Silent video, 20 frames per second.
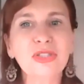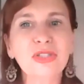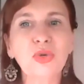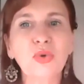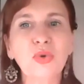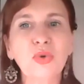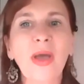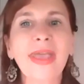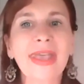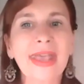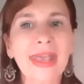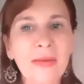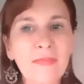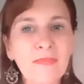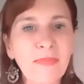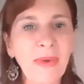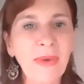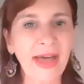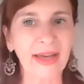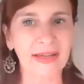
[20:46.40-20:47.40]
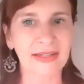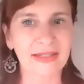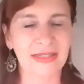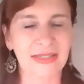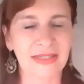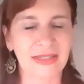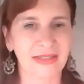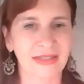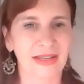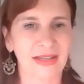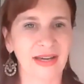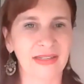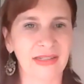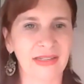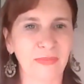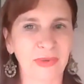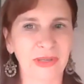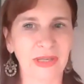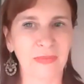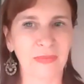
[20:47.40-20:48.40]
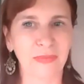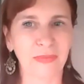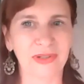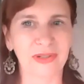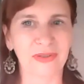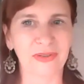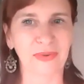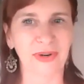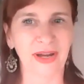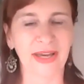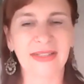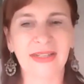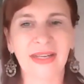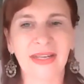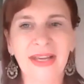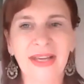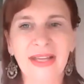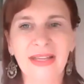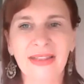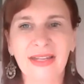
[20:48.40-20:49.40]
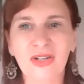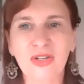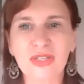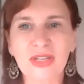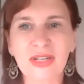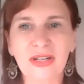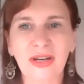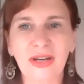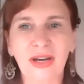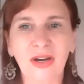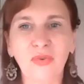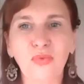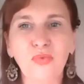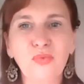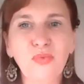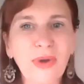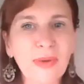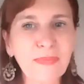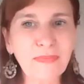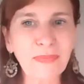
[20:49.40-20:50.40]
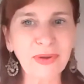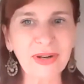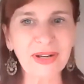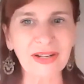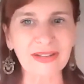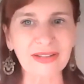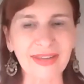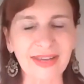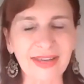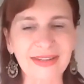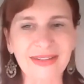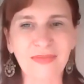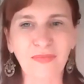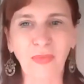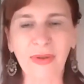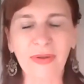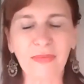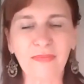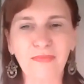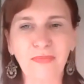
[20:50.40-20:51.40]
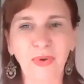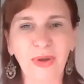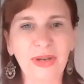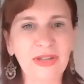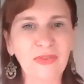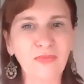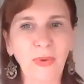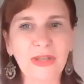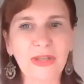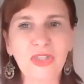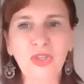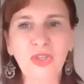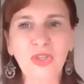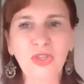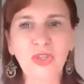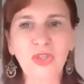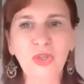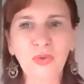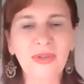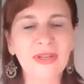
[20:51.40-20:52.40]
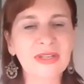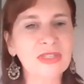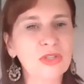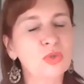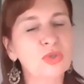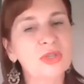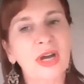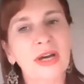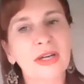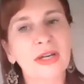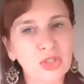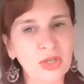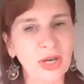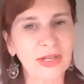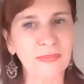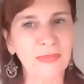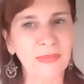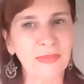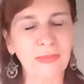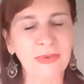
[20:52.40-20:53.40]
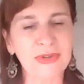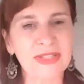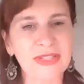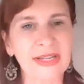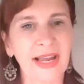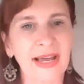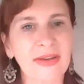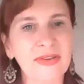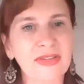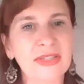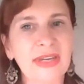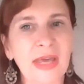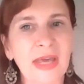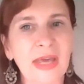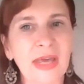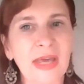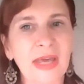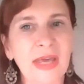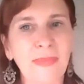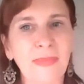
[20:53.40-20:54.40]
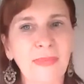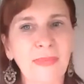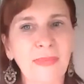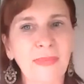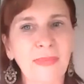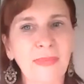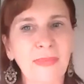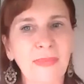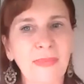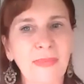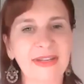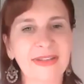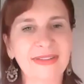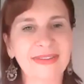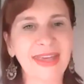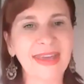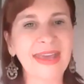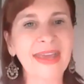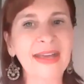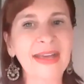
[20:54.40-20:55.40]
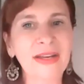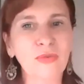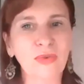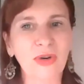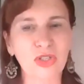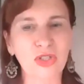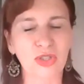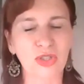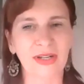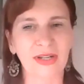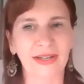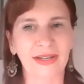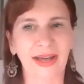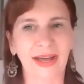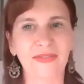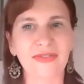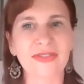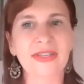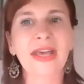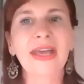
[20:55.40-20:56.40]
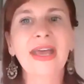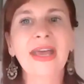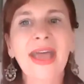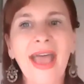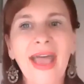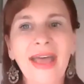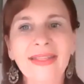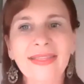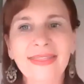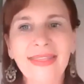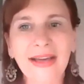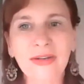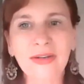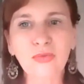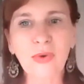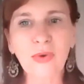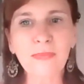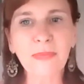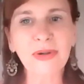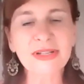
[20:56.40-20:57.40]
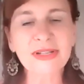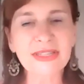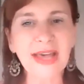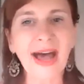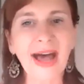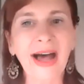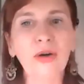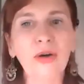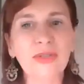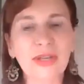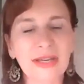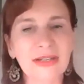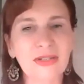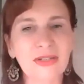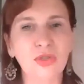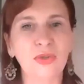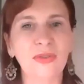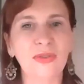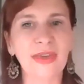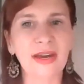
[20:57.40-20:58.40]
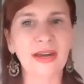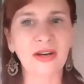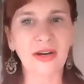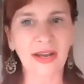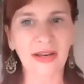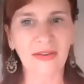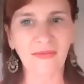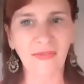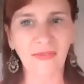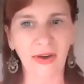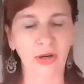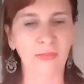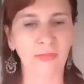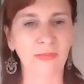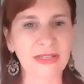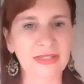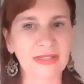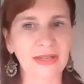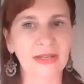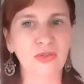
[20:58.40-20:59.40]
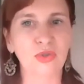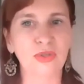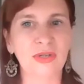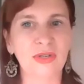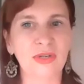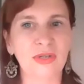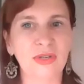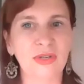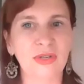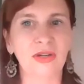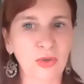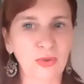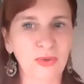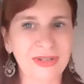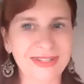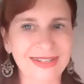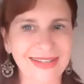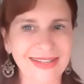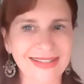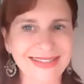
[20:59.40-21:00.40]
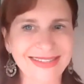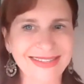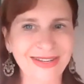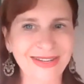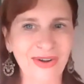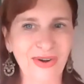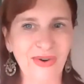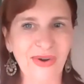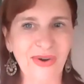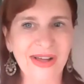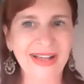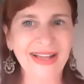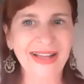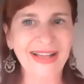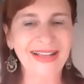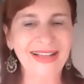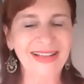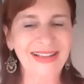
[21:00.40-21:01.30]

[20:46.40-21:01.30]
but to impact other people, right? There's a ripple that when you do this, you touch other people's lives, they benefit from it, they enrich their lives, and that ripples out into their environments, into their communities. So